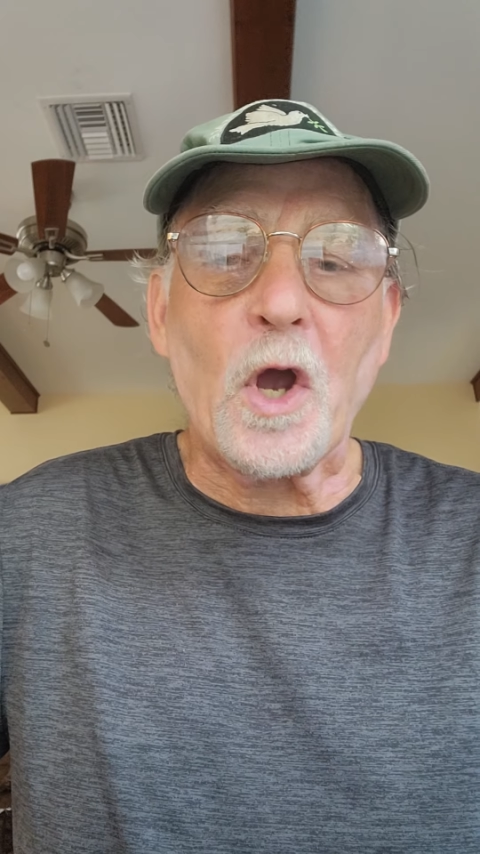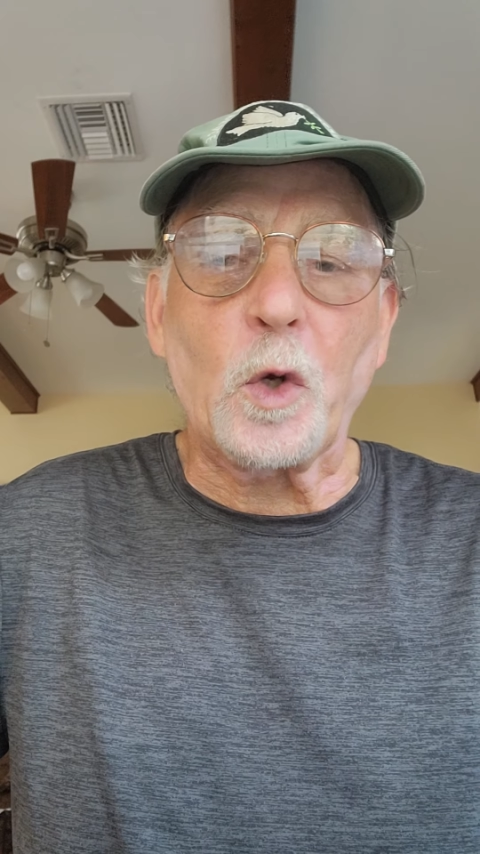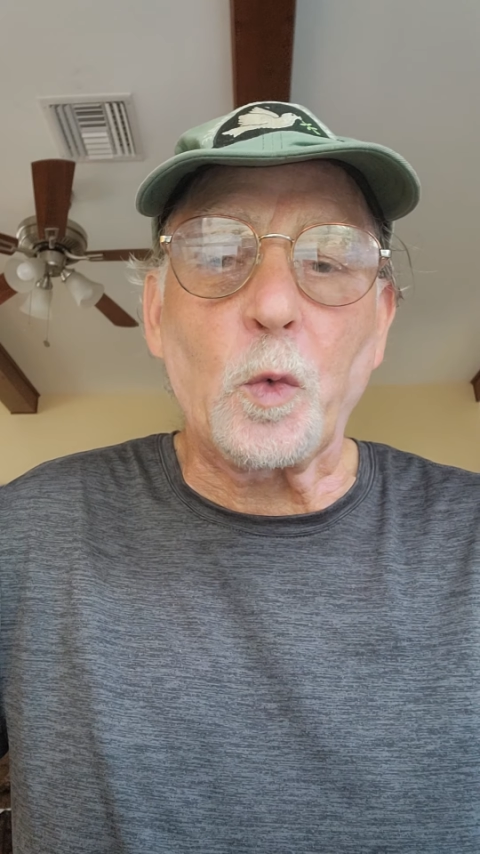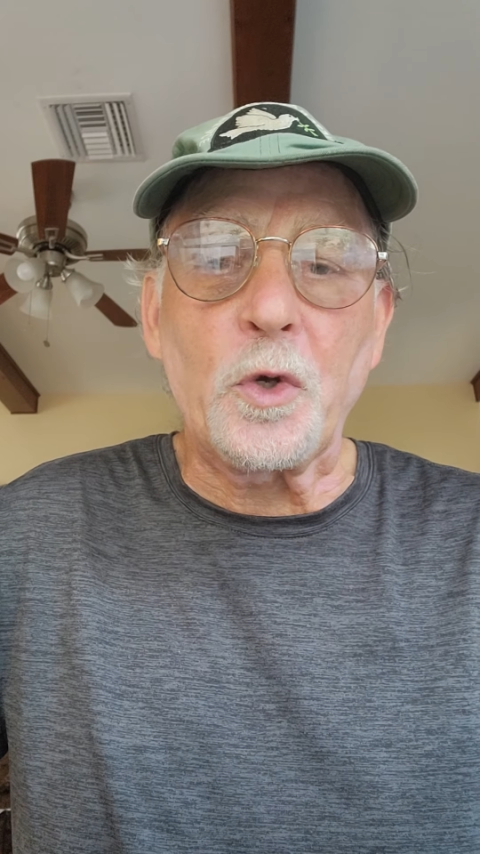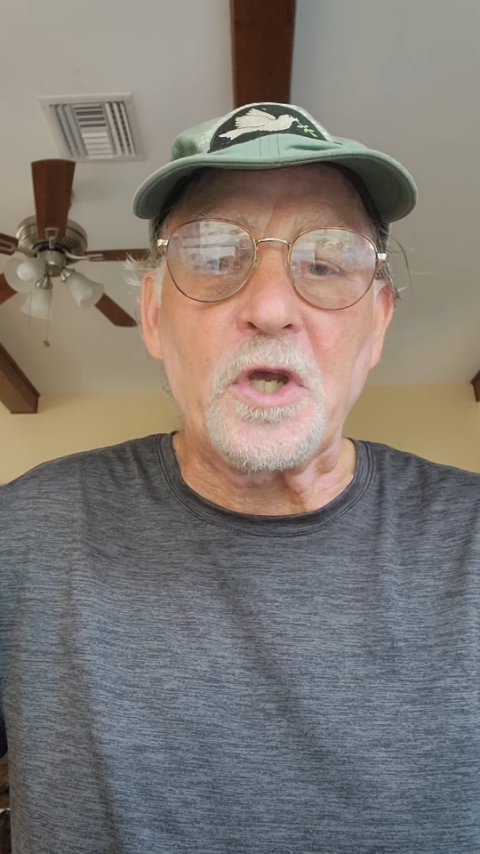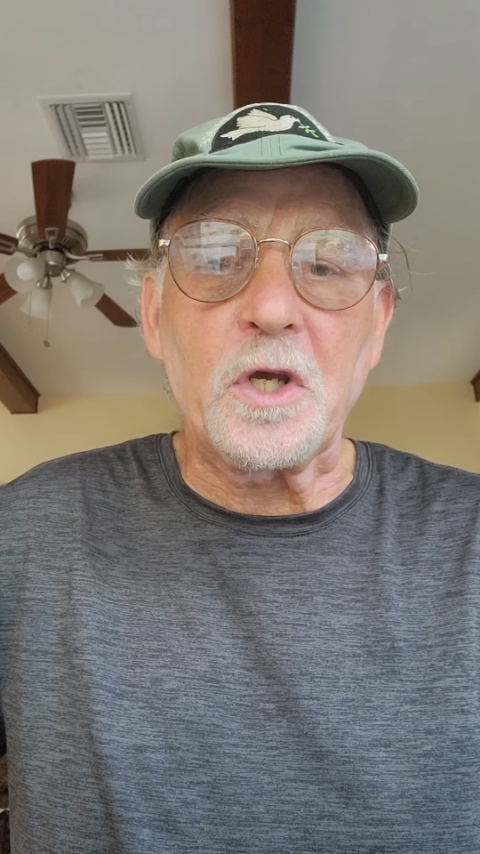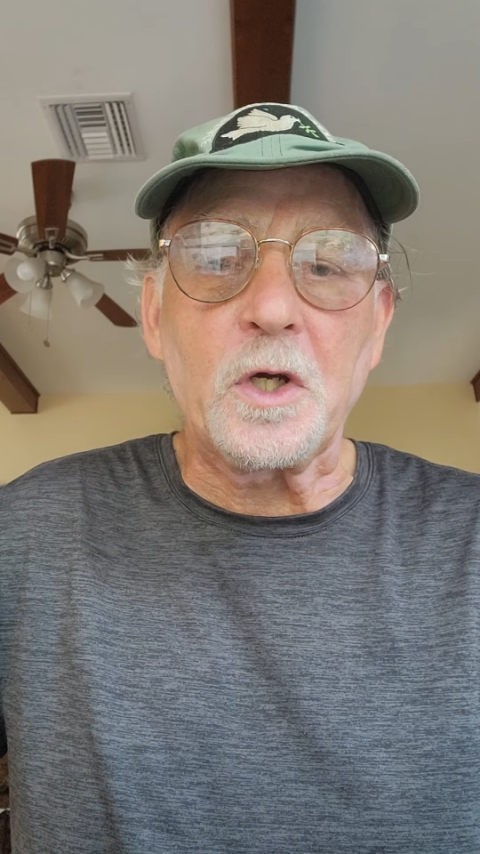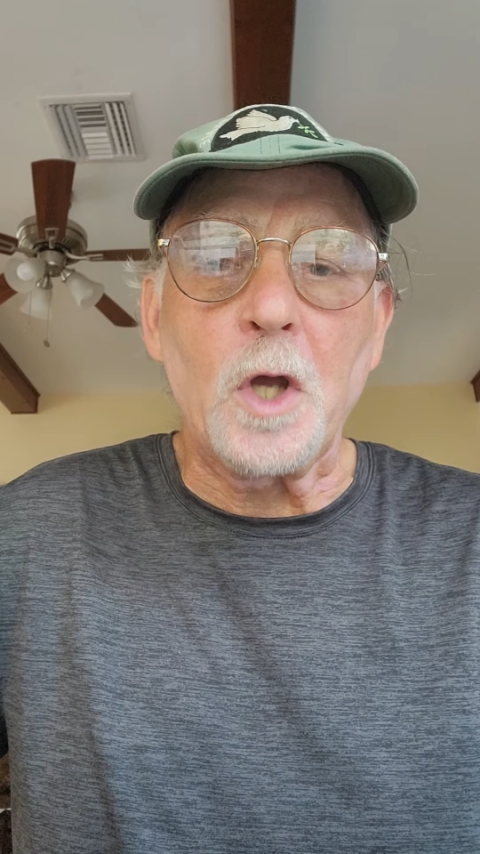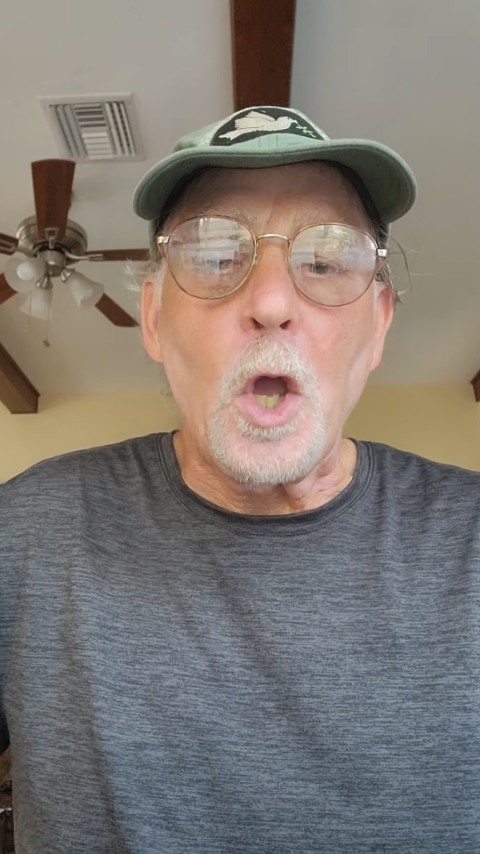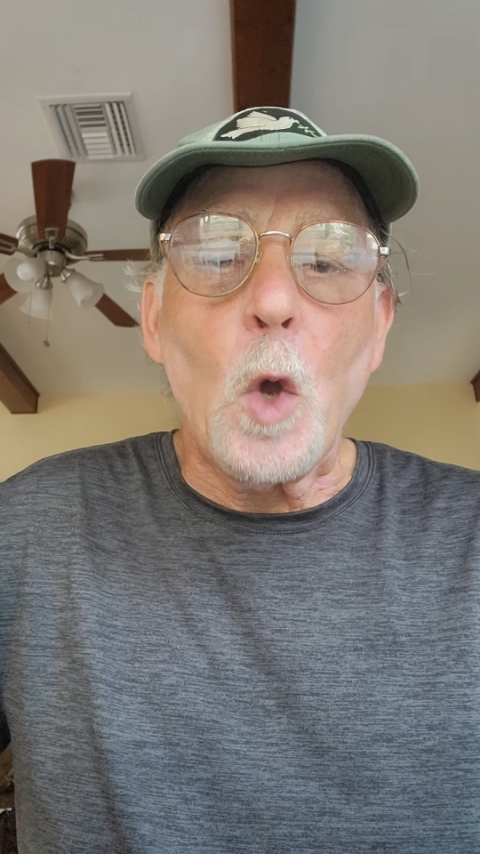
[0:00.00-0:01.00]
We are
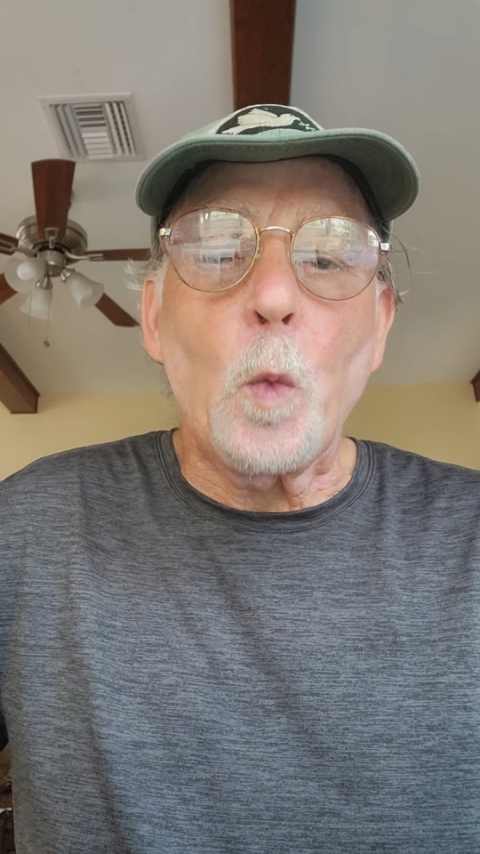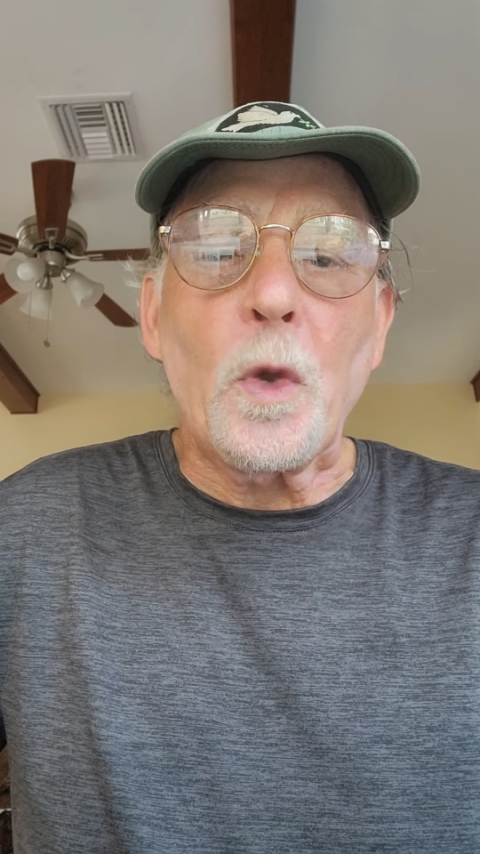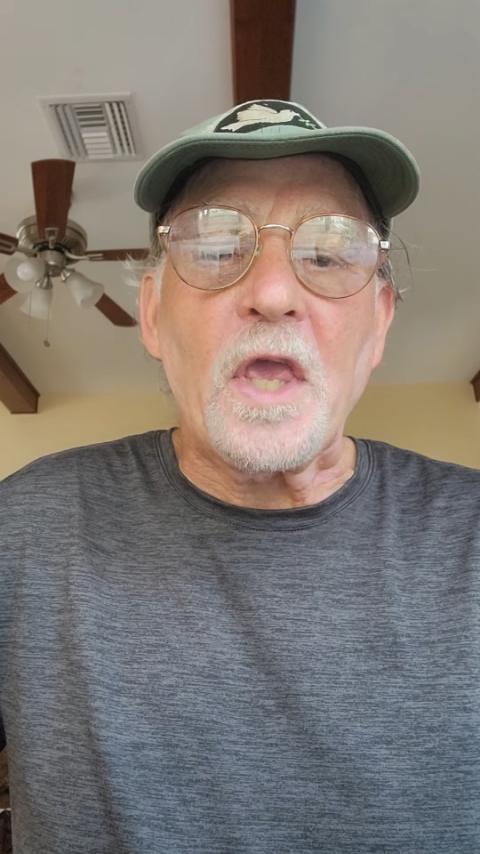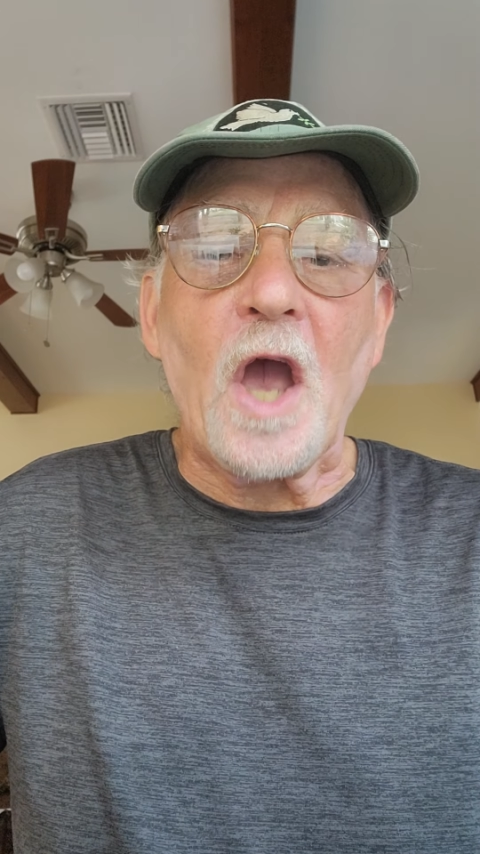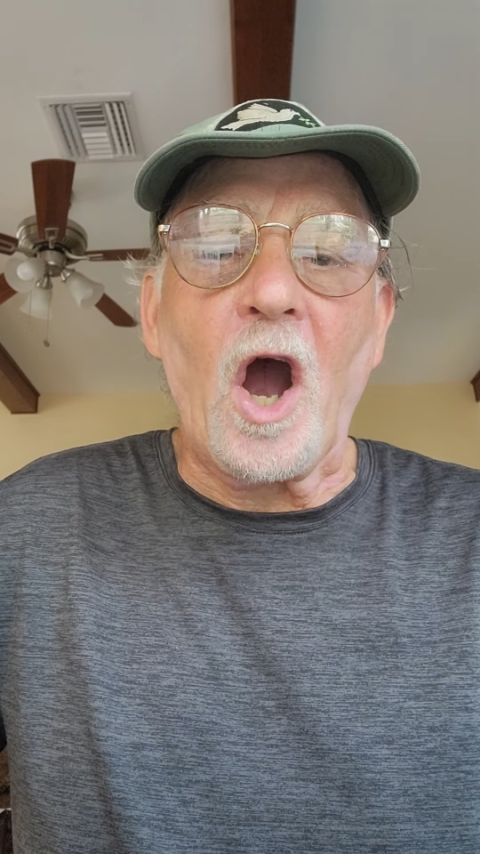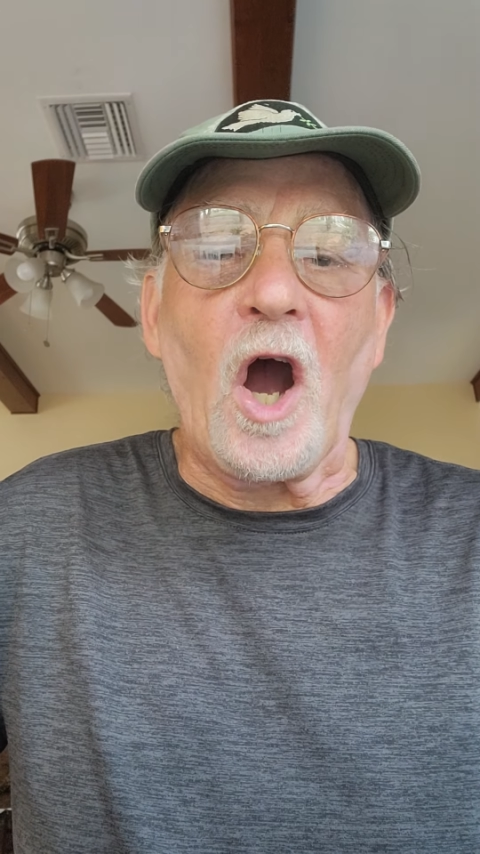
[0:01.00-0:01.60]
queer. We